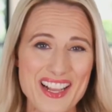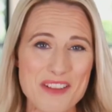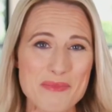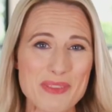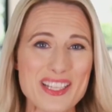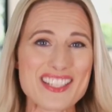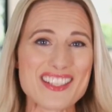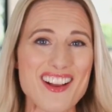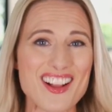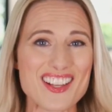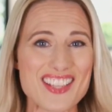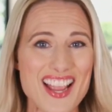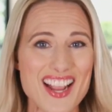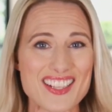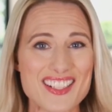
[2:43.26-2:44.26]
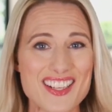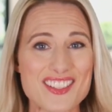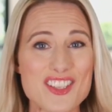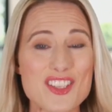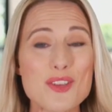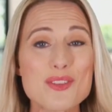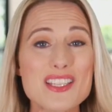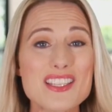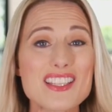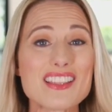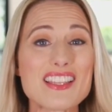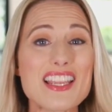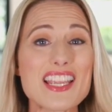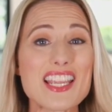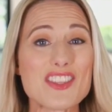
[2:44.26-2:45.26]
Please contact us using the
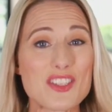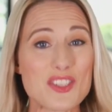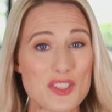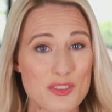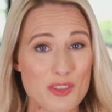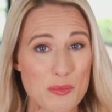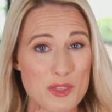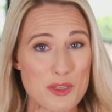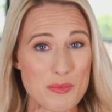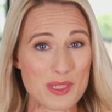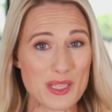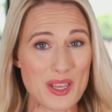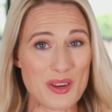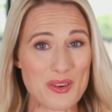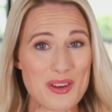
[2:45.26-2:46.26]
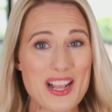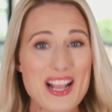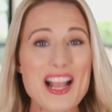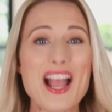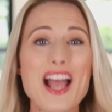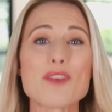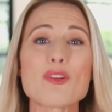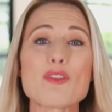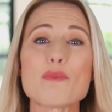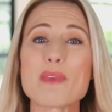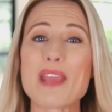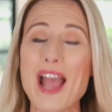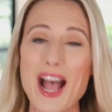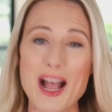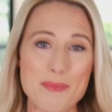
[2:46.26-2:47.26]
link in the description below, and we would be
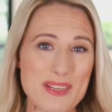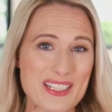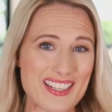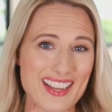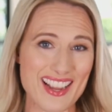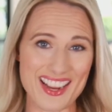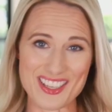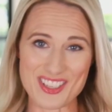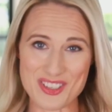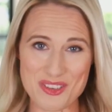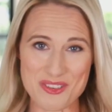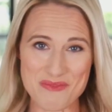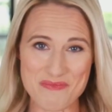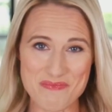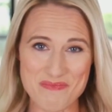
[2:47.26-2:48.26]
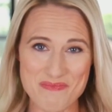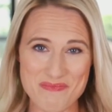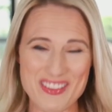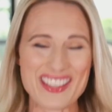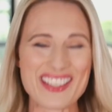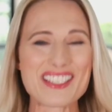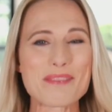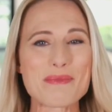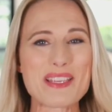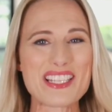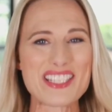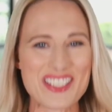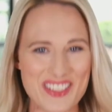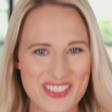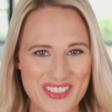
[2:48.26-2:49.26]
happy to guide you. Speak
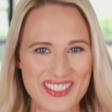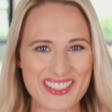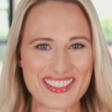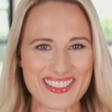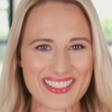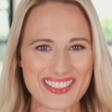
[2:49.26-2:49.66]
soon.